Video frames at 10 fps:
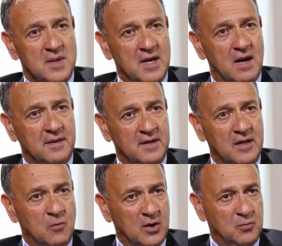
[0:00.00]

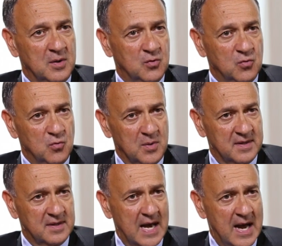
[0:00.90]
regarding what we do
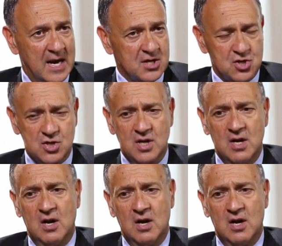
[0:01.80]
with cash,